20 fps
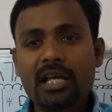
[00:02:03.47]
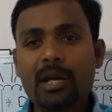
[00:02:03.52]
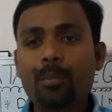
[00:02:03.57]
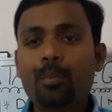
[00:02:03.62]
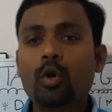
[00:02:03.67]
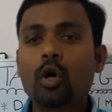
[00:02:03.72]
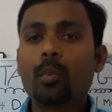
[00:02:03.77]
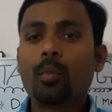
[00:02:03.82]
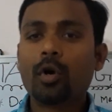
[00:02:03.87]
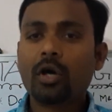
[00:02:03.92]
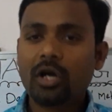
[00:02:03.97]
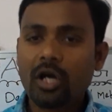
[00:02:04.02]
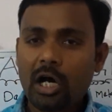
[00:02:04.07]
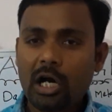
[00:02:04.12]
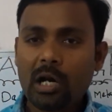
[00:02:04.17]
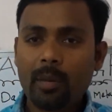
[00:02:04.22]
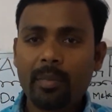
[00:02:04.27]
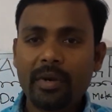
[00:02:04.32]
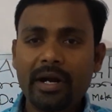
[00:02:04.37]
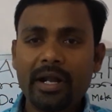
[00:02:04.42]
improper
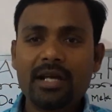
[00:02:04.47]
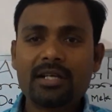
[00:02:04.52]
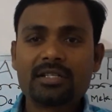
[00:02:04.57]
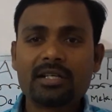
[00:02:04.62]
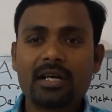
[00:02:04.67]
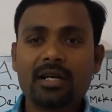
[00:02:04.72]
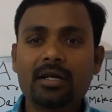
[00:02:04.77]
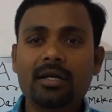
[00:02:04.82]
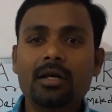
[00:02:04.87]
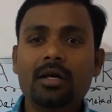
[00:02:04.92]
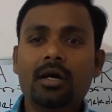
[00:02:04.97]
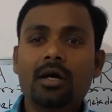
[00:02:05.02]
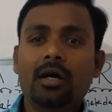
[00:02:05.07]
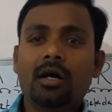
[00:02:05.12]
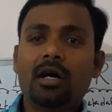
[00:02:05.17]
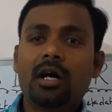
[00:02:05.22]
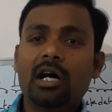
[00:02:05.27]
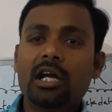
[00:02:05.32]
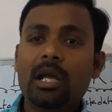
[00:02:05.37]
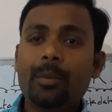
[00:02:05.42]
documentation,
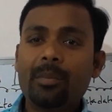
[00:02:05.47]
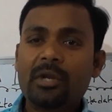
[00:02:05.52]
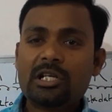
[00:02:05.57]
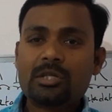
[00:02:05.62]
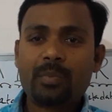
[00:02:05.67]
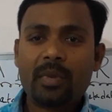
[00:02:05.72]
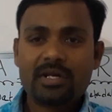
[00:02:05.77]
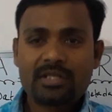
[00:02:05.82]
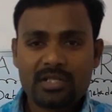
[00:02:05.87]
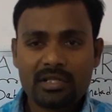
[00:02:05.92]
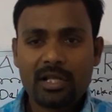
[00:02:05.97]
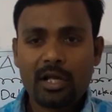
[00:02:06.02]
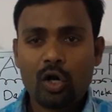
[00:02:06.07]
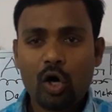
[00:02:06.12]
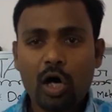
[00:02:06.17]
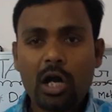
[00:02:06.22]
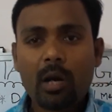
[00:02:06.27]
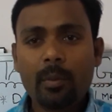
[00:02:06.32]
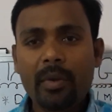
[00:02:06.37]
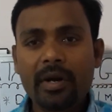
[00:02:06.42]
empty space in the
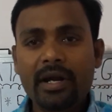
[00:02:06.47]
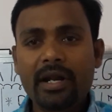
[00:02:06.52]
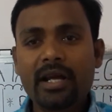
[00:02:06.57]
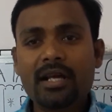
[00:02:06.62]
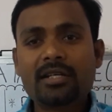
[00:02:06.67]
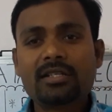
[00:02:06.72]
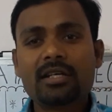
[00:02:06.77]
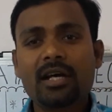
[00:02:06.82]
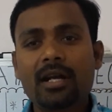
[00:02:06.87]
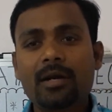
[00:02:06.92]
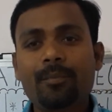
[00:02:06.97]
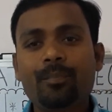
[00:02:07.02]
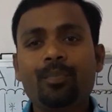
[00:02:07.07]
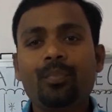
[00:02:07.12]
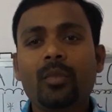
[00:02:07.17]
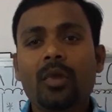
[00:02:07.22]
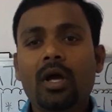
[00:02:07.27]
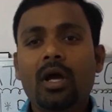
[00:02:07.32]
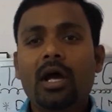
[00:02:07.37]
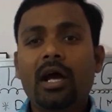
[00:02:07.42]
documentation,
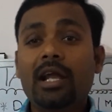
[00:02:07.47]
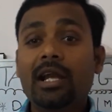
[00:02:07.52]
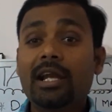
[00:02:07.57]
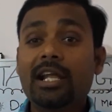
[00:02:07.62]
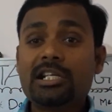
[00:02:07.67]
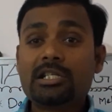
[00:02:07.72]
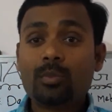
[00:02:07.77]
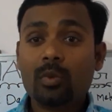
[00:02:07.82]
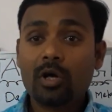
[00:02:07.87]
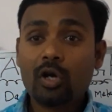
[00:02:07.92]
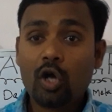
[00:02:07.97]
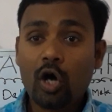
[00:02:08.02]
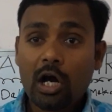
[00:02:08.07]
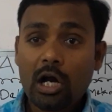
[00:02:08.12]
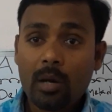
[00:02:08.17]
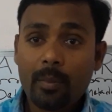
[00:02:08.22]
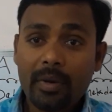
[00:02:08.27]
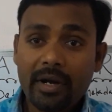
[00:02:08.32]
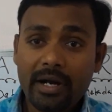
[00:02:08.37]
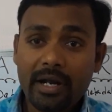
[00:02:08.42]
illegible
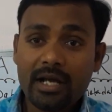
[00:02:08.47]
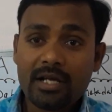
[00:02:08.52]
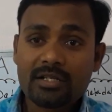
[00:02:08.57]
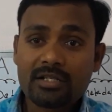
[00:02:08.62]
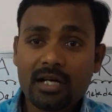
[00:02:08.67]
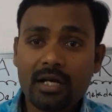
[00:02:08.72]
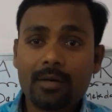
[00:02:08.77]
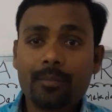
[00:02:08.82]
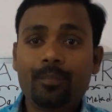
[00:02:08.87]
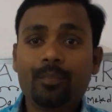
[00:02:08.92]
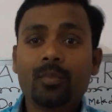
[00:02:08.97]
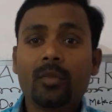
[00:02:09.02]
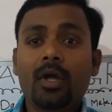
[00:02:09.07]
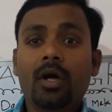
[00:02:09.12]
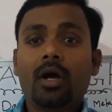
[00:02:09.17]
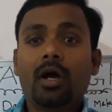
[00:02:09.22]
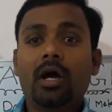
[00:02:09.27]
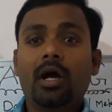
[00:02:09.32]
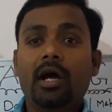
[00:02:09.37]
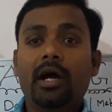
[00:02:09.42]
documentation,
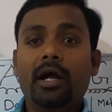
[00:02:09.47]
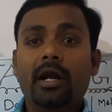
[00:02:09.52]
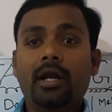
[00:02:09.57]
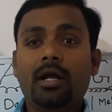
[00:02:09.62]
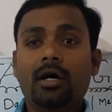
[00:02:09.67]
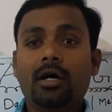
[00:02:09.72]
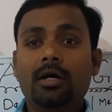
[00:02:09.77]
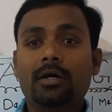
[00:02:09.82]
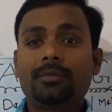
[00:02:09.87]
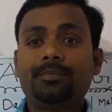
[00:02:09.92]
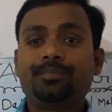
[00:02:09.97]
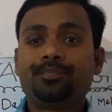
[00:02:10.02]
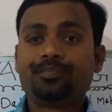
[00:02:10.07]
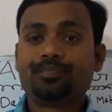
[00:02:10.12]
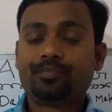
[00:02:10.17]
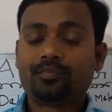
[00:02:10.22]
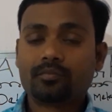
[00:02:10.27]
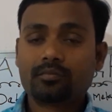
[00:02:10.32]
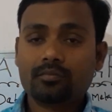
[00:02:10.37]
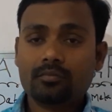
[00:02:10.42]
and
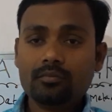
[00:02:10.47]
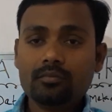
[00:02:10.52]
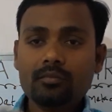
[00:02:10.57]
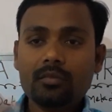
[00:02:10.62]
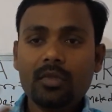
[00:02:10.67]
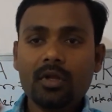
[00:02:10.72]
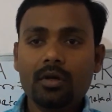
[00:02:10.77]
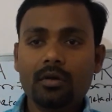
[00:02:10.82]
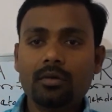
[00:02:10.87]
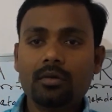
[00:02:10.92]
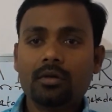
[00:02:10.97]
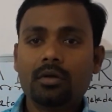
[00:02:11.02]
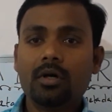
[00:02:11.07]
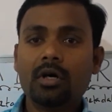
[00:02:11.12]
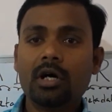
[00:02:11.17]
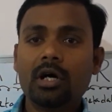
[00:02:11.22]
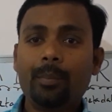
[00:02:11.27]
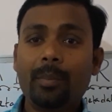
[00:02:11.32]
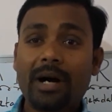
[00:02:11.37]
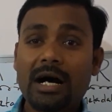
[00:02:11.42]

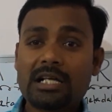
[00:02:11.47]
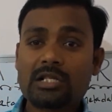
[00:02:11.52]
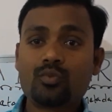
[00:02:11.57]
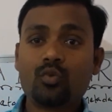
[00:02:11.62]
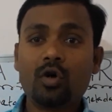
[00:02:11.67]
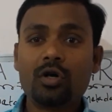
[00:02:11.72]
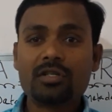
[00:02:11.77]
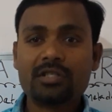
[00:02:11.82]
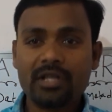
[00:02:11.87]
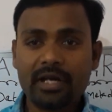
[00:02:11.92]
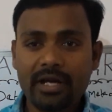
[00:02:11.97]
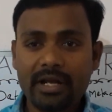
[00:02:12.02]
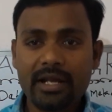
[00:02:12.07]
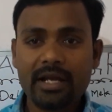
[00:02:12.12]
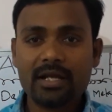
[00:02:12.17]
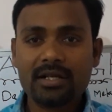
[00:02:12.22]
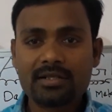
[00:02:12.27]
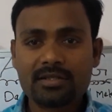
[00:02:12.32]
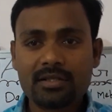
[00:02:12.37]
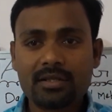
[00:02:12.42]
password
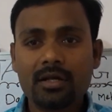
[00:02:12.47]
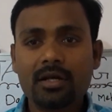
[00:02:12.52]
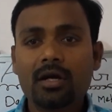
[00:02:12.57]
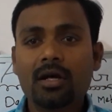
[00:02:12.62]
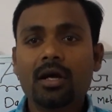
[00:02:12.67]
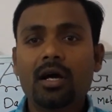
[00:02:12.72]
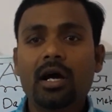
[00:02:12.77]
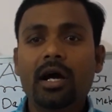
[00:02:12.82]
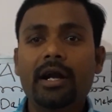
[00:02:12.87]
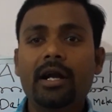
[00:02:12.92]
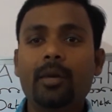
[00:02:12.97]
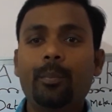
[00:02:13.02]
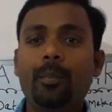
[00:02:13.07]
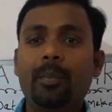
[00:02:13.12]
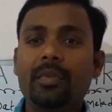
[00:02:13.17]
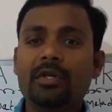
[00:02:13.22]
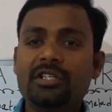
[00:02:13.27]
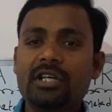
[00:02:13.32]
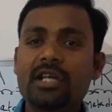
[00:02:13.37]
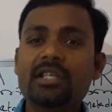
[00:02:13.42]
sharings,
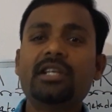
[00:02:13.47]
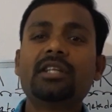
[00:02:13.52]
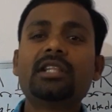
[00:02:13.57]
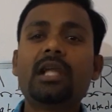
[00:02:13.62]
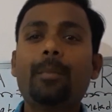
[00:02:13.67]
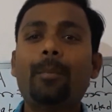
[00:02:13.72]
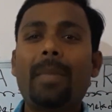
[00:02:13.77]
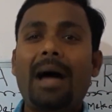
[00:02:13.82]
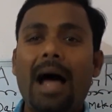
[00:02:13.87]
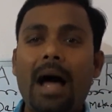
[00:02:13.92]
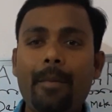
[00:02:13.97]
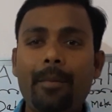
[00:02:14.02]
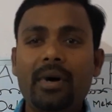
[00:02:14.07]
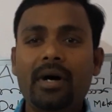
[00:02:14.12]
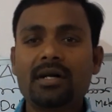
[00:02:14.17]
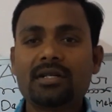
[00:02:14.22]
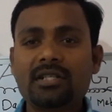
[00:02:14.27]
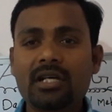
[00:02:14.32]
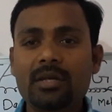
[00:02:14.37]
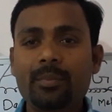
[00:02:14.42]
and changing the
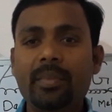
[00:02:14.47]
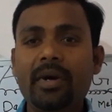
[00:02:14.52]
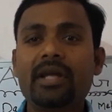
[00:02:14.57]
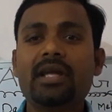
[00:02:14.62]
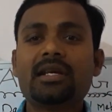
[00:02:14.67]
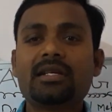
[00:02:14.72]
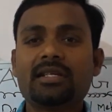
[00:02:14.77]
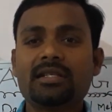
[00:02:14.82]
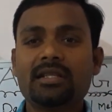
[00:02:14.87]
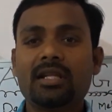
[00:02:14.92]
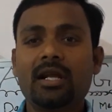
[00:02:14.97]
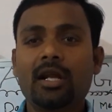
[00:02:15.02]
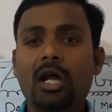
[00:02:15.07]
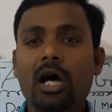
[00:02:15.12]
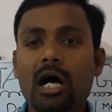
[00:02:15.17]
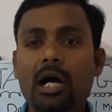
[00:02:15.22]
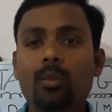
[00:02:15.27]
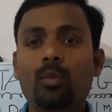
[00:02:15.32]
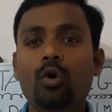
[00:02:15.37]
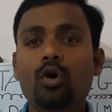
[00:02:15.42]
papers and pages in the
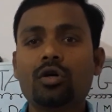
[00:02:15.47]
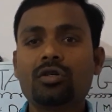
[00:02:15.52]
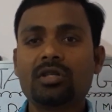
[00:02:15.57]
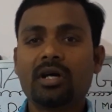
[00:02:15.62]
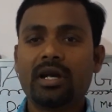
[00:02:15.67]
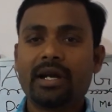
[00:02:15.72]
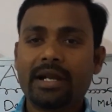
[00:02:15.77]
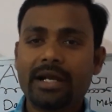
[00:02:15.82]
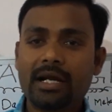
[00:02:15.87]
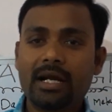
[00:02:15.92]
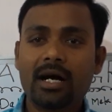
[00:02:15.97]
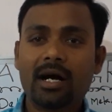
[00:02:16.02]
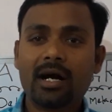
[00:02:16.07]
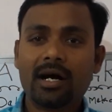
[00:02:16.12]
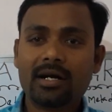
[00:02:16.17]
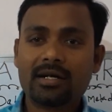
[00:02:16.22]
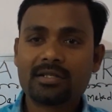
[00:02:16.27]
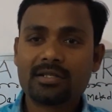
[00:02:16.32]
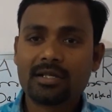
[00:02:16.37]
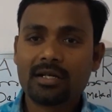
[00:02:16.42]
logbooks or
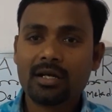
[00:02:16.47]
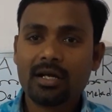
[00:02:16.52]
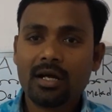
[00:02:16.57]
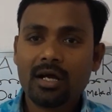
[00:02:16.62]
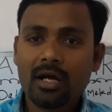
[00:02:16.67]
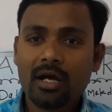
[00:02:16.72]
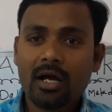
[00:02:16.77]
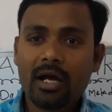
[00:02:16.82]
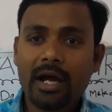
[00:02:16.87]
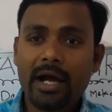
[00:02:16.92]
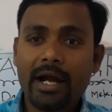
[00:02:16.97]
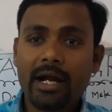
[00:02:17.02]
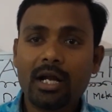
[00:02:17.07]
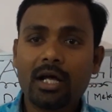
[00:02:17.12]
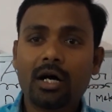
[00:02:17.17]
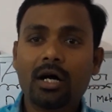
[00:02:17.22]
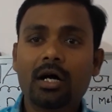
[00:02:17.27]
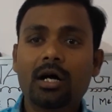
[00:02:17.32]
records, and